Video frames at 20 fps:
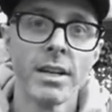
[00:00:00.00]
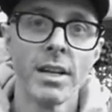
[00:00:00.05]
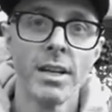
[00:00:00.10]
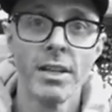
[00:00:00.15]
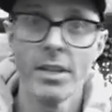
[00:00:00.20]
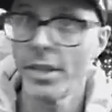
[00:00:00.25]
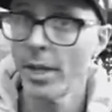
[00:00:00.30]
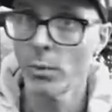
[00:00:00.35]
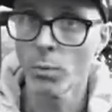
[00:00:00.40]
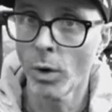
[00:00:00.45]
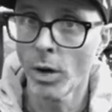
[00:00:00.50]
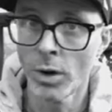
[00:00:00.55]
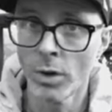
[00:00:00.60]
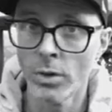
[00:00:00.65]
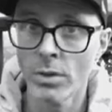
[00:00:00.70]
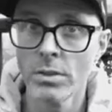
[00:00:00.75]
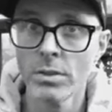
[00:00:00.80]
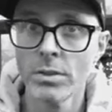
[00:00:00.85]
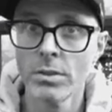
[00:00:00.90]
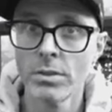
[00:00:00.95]
They won't,
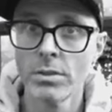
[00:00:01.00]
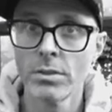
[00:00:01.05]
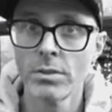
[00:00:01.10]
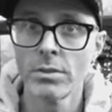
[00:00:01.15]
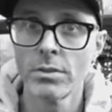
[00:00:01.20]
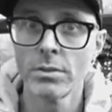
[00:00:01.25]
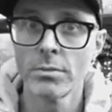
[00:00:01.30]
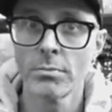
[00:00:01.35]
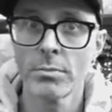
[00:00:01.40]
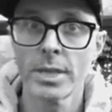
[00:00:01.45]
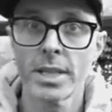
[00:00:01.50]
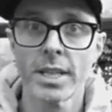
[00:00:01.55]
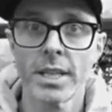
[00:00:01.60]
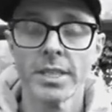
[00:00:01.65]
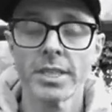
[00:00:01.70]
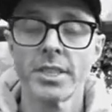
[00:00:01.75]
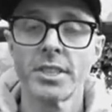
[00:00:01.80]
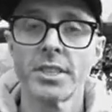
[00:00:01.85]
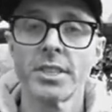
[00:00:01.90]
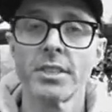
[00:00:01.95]

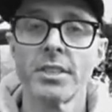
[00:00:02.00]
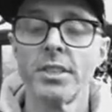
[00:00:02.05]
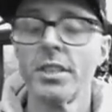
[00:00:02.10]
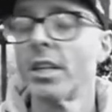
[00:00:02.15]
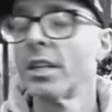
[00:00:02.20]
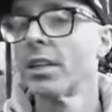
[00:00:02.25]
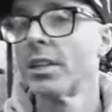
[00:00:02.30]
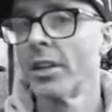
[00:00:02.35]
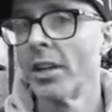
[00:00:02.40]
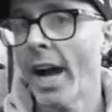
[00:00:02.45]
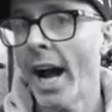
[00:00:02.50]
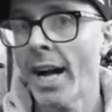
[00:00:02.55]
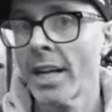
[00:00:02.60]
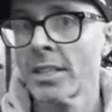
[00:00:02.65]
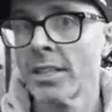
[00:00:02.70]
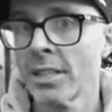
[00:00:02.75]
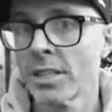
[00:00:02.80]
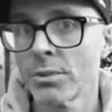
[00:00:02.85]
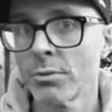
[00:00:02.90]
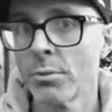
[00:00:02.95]
because none of their
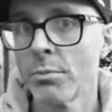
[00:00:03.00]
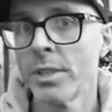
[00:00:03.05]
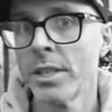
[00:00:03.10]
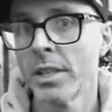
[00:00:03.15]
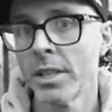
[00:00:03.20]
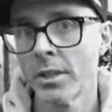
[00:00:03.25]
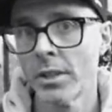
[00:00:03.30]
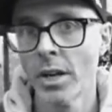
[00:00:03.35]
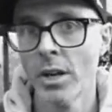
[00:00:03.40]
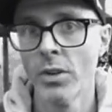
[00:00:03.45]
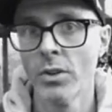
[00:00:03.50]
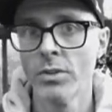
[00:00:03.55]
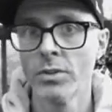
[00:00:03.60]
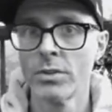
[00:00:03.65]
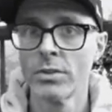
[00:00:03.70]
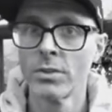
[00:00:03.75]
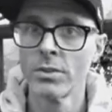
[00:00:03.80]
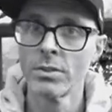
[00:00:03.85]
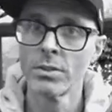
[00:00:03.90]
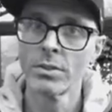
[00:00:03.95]
actions will be their own.
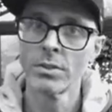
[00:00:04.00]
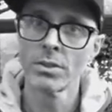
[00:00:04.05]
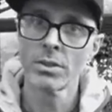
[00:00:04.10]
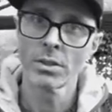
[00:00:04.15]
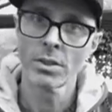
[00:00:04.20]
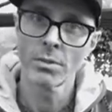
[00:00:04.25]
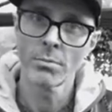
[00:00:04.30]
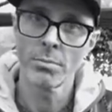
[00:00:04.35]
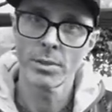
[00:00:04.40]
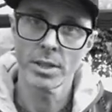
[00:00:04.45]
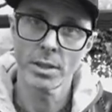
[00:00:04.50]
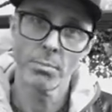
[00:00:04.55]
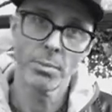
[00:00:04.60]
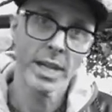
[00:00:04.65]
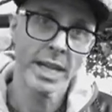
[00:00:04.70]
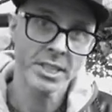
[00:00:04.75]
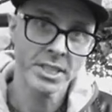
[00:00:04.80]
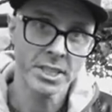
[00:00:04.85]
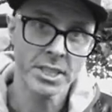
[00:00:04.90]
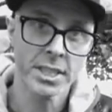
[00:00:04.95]
But the
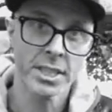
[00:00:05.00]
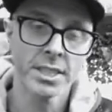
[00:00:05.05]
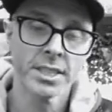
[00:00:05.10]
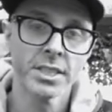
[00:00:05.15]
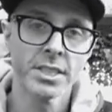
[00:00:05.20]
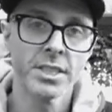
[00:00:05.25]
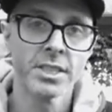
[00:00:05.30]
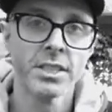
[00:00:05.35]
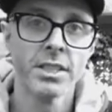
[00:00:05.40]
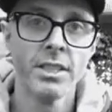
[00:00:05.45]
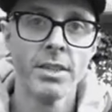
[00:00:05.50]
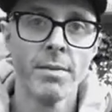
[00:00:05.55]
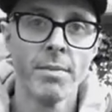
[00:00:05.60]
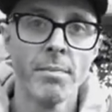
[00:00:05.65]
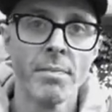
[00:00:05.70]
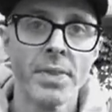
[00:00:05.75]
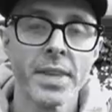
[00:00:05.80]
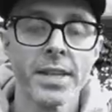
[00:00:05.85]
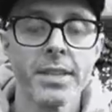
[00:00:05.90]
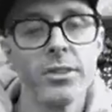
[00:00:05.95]
blessing is,
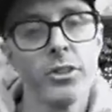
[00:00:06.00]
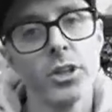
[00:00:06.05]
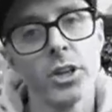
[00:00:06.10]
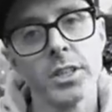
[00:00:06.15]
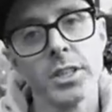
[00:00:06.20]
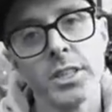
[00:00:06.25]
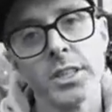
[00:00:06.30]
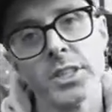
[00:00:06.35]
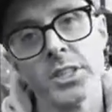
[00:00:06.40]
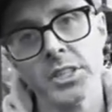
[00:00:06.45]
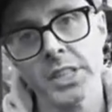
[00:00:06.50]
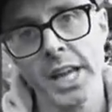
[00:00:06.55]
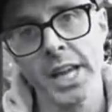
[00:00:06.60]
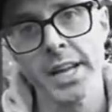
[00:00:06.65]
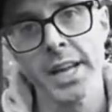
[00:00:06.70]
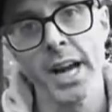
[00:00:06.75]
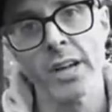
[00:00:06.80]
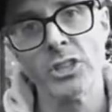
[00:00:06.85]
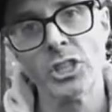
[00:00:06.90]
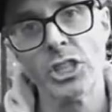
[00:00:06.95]
you don't understand
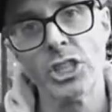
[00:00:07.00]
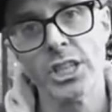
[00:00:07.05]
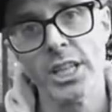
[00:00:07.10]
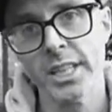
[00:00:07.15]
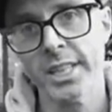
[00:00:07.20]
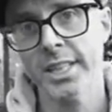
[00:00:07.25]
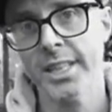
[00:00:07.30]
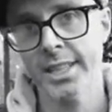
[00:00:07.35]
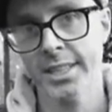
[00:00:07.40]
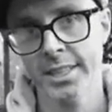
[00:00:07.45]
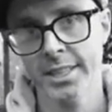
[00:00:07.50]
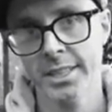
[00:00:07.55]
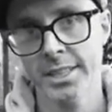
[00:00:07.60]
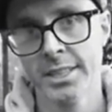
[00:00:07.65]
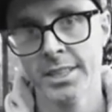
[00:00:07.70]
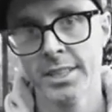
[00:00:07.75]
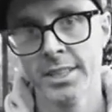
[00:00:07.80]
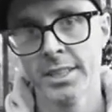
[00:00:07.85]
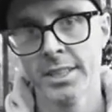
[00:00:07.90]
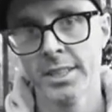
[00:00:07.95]
how shitty it is
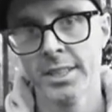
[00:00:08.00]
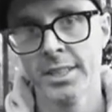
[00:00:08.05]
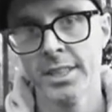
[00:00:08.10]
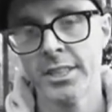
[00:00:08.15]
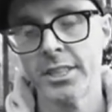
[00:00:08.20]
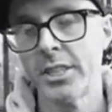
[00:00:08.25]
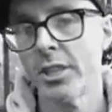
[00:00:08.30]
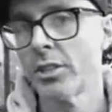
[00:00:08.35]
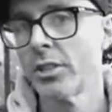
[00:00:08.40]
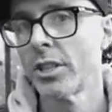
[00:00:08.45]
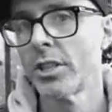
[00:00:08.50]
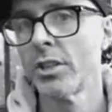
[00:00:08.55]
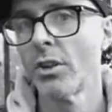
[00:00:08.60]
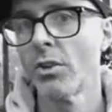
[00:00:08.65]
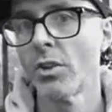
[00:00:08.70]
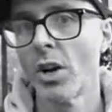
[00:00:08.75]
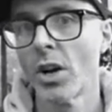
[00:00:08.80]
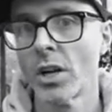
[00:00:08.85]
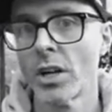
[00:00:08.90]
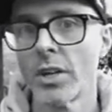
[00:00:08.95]
until you're no
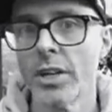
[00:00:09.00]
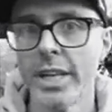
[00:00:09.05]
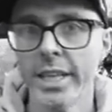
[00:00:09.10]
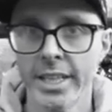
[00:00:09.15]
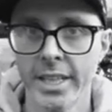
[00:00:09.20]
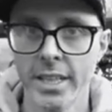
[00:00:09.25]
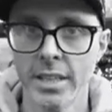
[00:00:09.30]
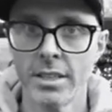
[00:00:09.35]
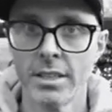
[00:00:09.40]
longer in it.